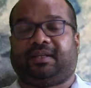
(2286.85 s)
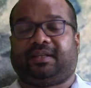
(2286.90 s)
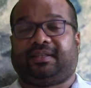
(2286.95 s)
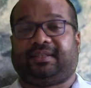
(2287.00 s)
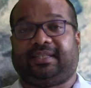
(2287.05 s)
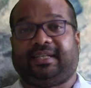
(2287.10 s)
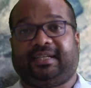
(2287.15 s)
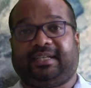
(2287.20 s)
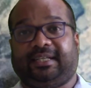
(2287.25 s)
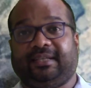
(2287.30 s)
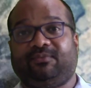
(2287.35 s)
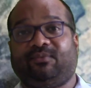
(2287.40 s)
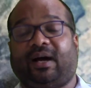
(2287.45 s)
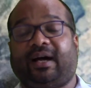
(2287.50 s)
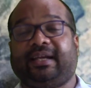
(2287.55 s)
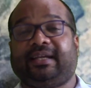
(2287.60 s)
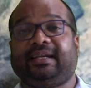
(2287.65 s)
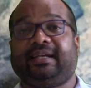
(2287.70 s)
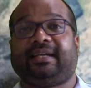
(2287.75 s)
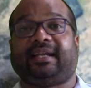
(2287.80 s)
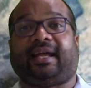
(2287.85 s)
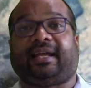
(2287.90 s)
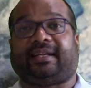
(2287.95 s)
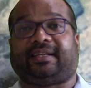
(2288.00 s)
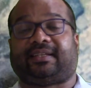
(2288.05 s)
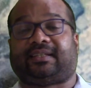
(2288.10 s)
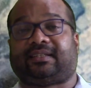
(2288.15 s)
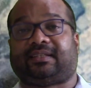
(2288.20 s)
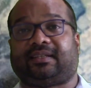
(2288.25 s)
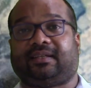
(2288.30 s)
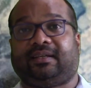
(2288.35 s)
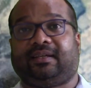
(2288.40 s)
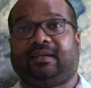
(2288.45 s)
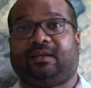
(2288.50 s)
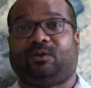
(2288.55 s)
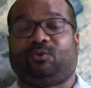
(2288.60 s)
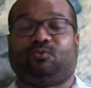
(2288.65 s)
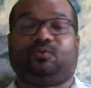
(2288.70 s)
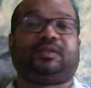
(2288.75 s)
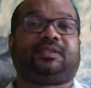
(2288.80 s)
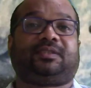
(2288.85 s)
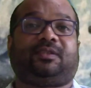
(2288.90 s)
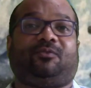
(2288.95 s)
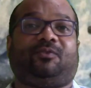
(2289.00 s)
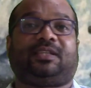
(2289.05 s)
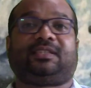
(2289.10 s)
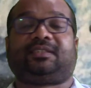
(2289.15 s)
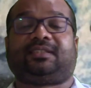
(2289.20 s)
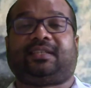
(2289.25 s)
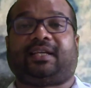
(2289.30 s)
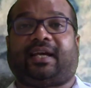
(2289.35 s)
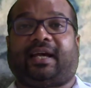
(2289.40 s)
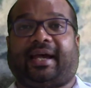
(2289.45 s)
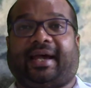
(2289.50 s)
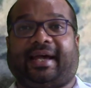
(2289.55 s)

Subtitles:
the divine light which the West